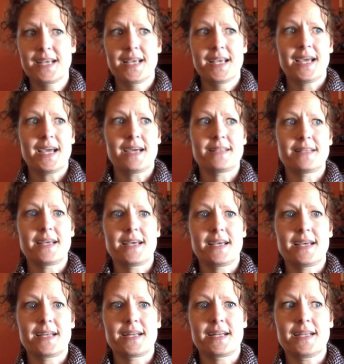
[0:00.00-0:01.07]
and
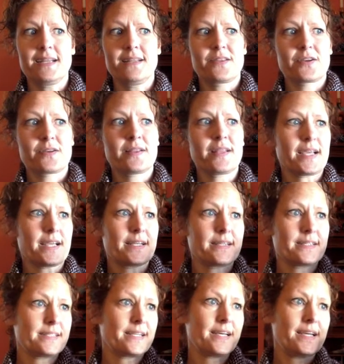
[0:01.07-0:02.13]
then either, like,
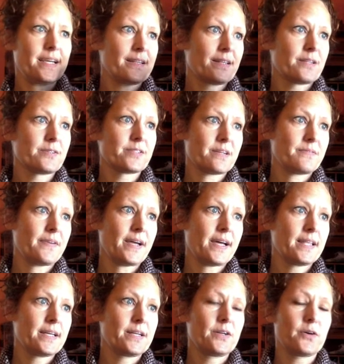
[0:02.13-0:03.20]
say that those are
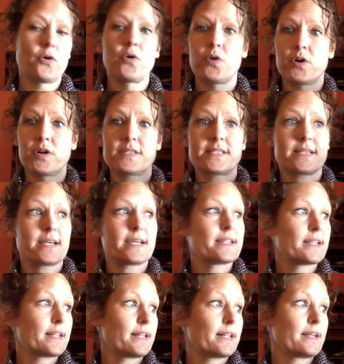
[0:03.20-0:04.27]
valid or say
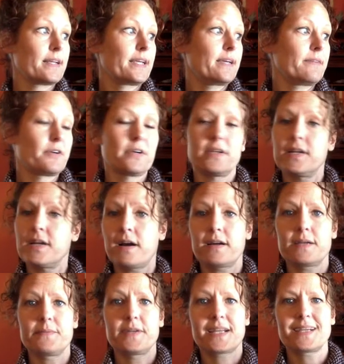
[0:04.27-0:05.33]
that give an
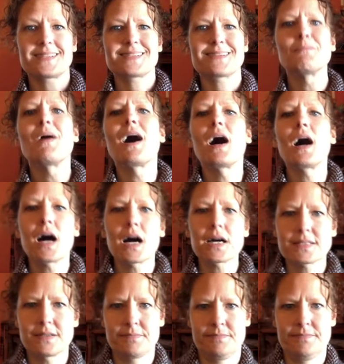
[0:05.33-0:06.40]
argument against them,
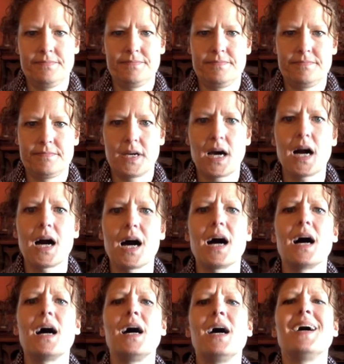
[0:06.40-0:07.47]
awesome.
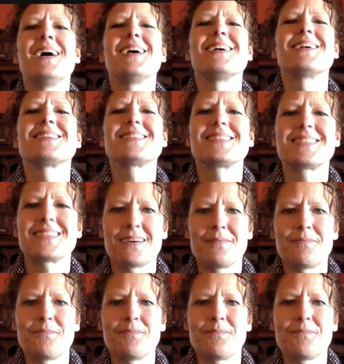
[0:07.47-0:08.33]
Awesome.